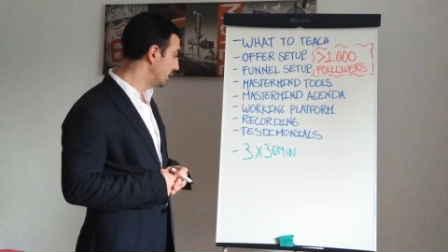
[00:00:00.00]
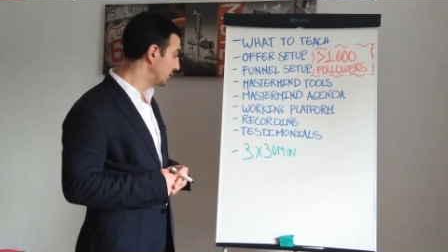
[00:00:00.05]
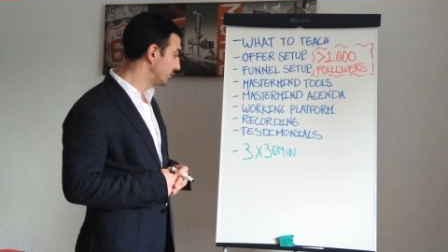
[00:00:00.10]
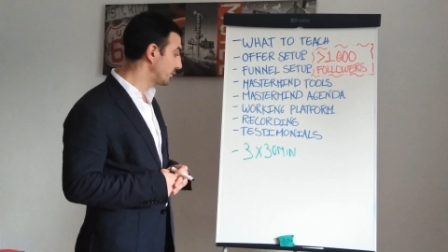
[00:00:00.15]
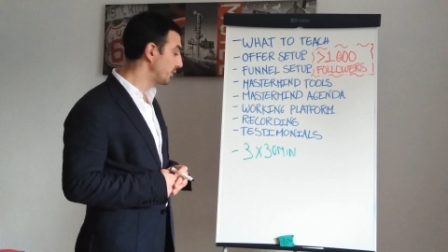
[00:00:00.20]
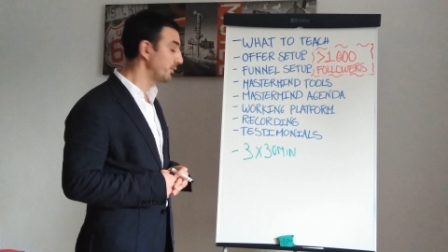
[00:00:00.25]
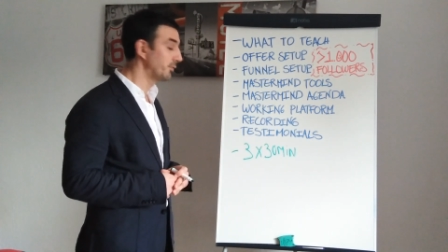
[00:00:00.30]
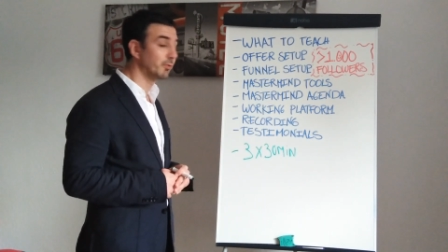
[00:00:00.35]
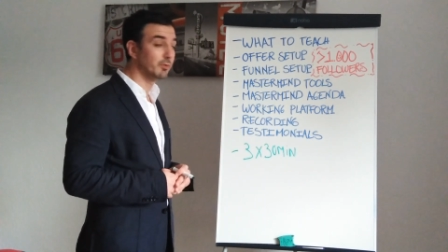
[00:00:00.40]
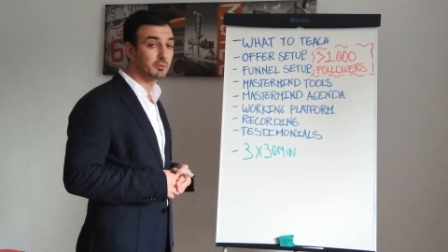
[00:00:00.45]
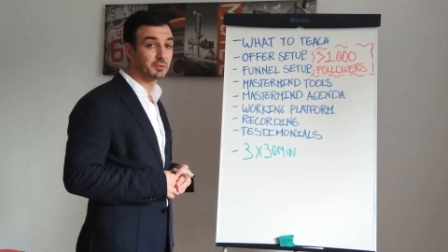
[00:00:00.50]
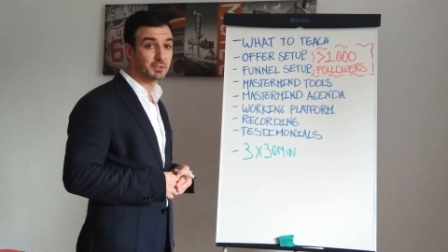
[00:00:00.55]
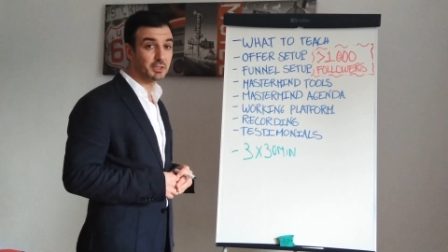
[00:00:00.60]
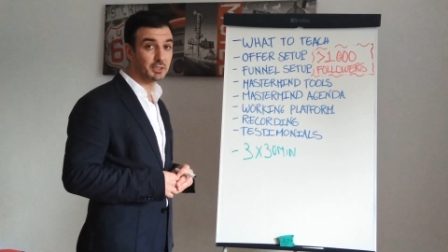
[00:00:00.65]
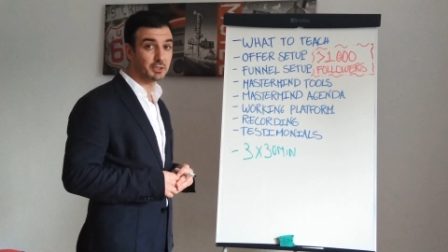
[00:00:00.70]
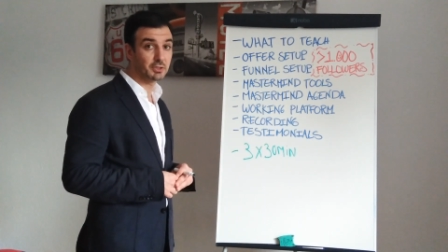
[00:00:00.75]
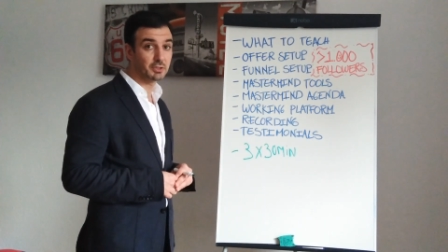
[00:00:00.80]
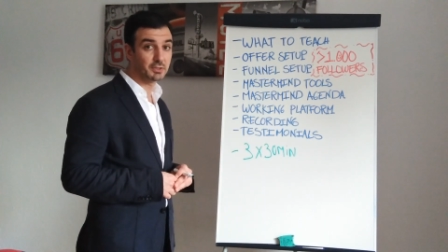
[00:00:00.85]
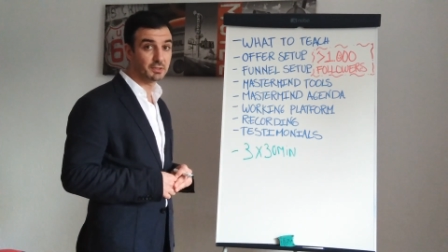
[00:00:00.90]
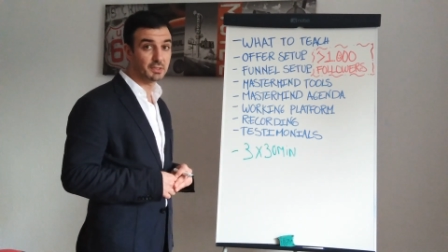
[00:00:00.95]
3 phone
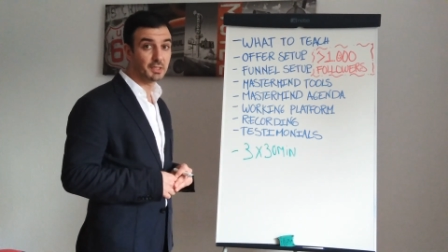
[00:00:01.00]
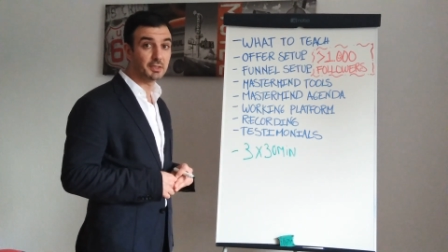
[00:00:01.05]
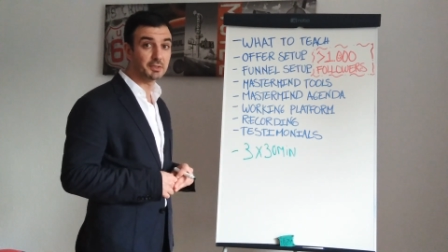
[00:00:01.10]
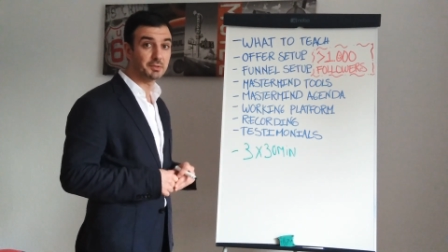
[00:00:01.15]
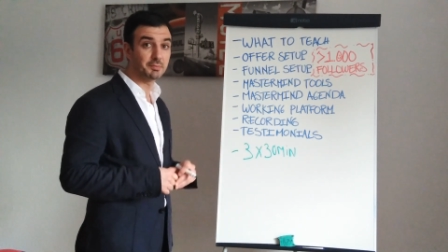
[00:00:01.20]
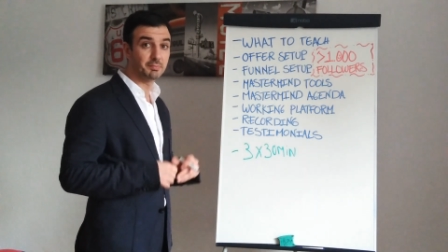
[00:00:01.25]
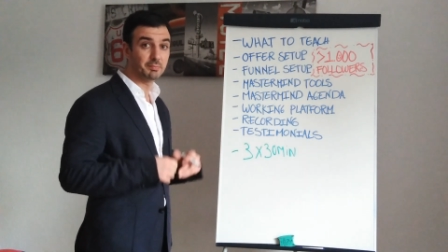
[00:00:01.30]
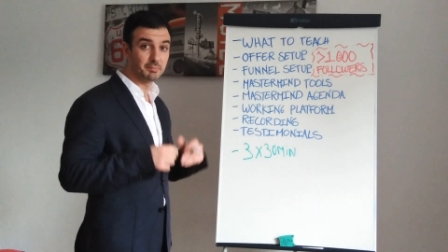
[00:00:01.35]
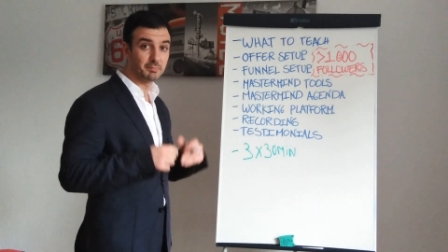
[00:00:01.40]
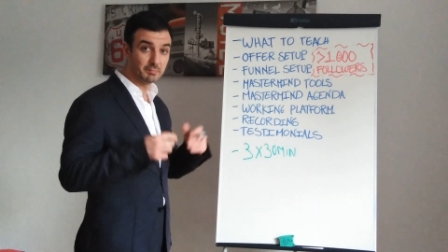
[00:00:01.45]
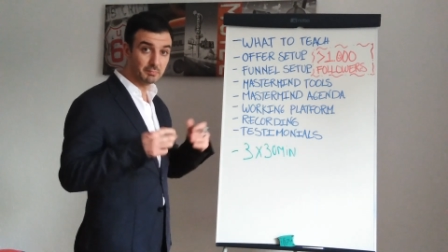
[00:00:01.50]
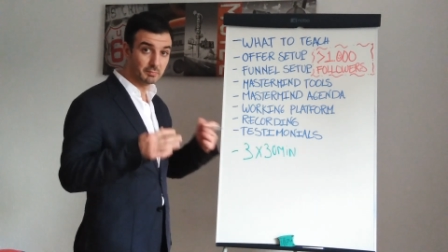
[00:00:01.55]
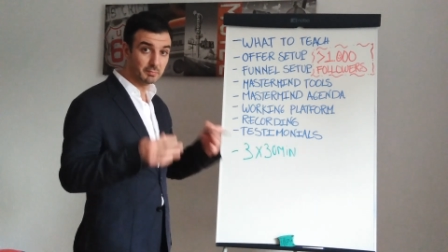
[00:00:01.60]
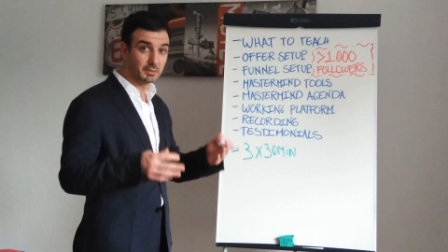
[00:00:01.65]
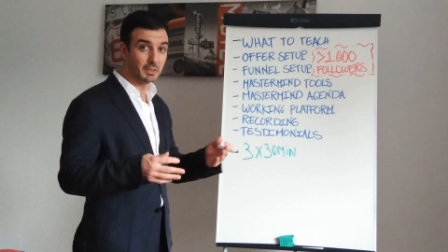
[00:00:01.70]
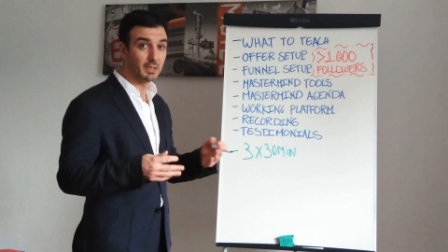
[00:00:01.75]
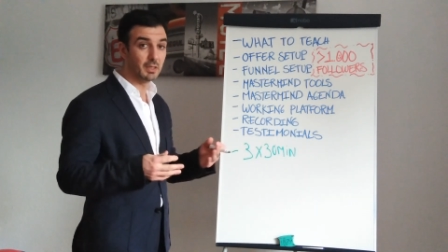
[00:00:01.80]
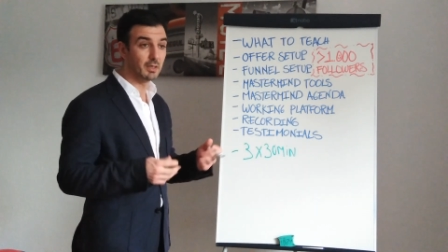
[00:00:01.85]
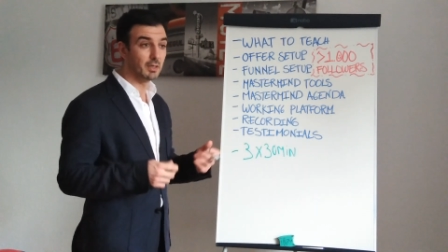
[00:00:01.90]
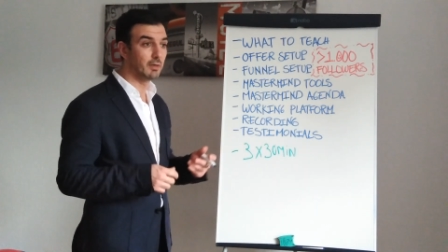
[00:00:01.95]
sessions
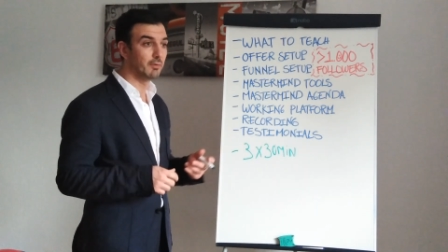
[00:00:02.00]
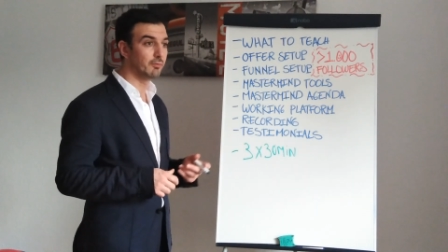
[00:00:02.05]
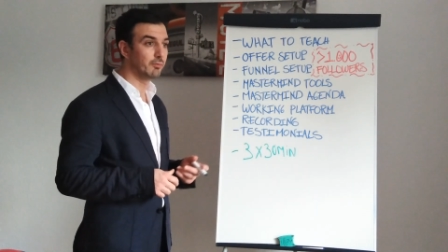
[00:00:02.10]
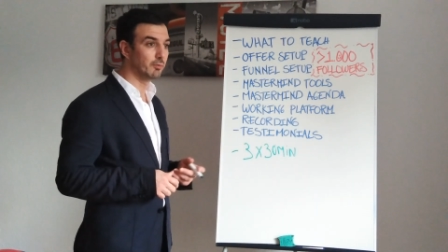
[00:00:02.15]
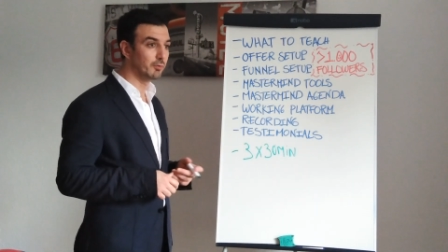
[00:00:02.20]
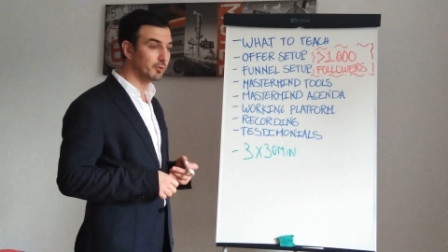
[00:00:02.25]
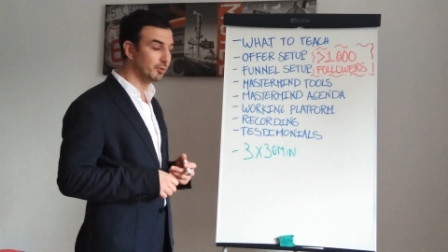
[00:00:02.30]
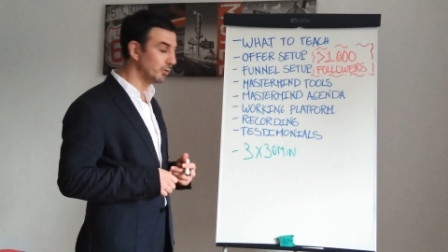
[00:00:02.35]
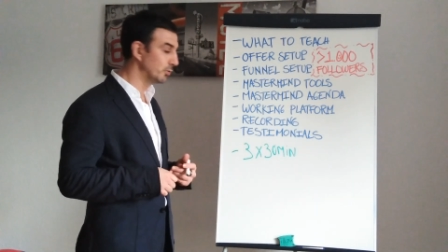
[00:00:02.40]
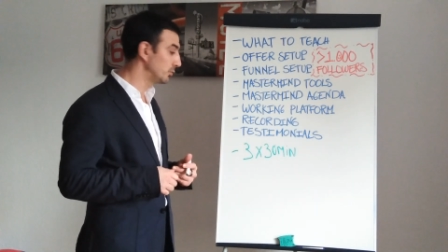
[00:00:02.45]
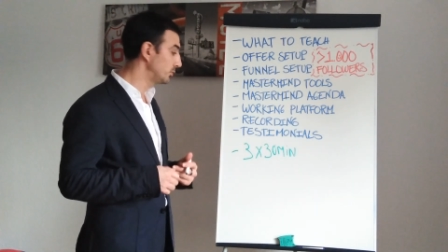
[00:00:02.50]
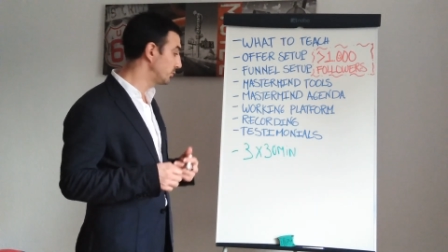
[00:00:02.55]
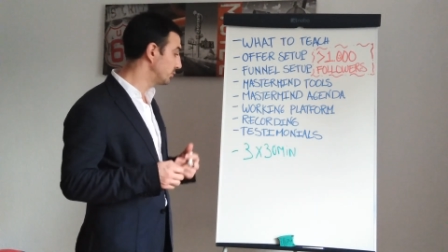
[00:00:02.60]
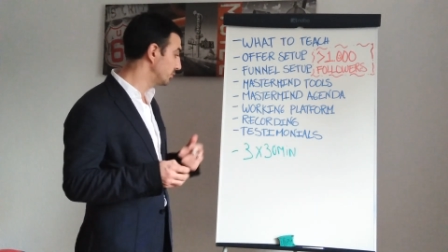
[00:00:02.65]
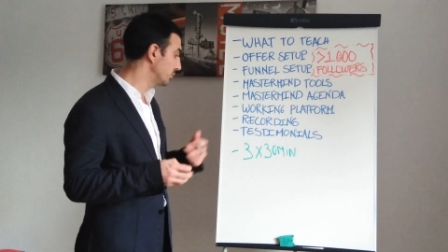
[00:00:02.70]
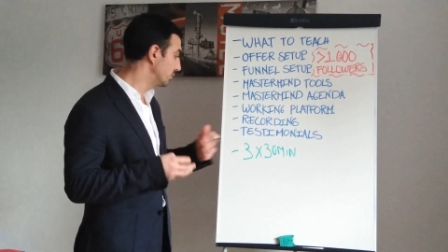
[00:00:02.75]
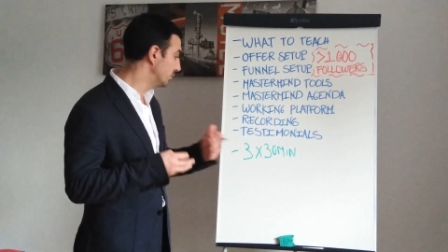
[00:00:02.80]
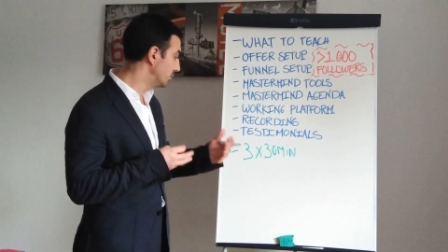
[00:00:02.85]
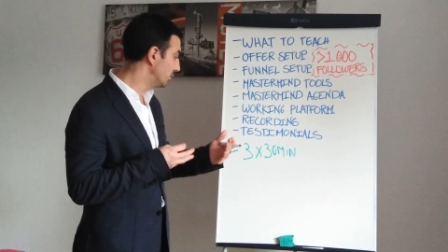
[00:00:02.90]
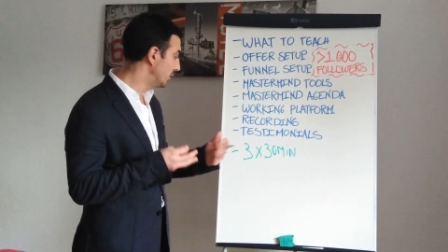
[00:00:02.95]
are for you
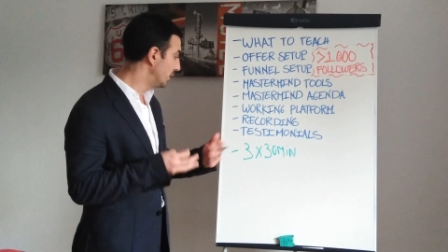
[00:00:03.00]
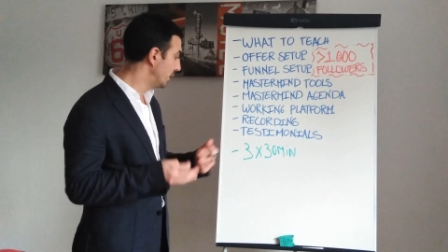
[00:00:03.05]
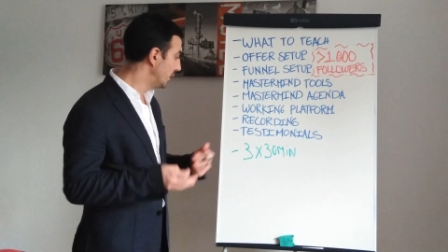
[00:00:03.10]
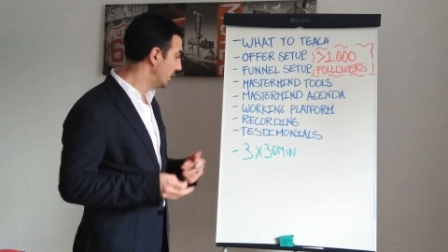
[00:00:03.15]
to